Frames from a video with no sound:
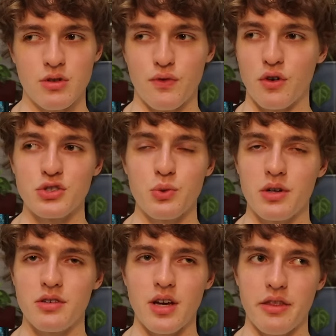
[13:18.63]
The first
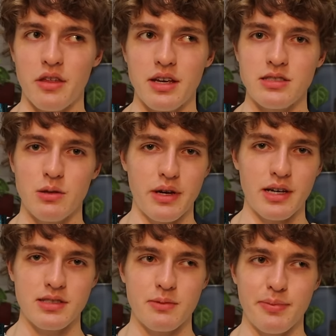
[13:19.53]
one I think is the
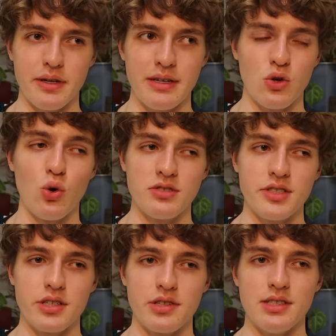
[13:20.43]
best, but the whole
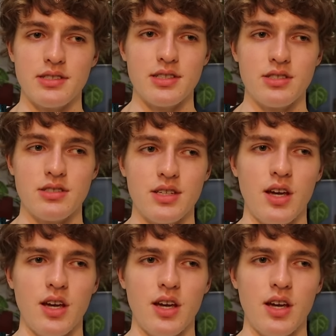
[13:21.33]
series is it,